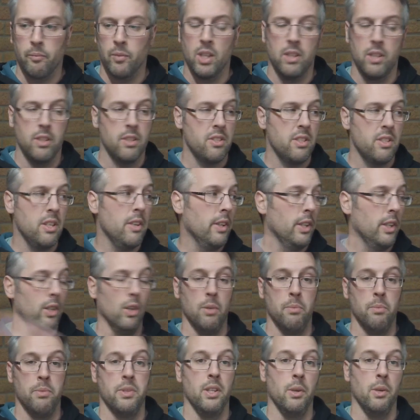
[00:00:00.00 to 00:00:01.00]
the steering
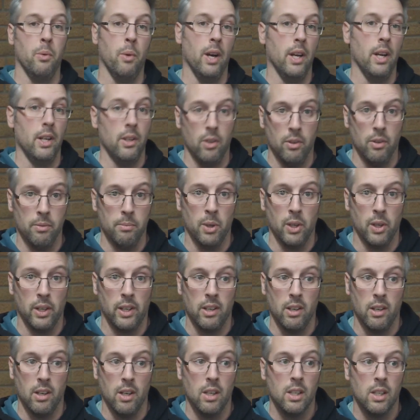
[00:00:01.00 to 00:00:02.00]
column's in the way on my
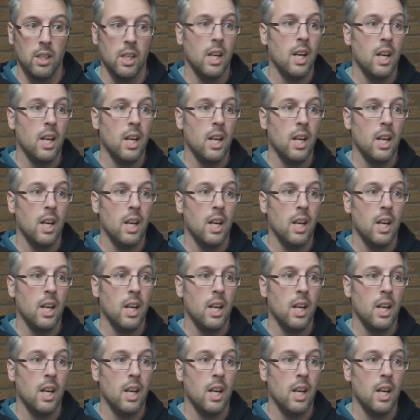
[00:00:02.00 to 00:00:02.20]
car,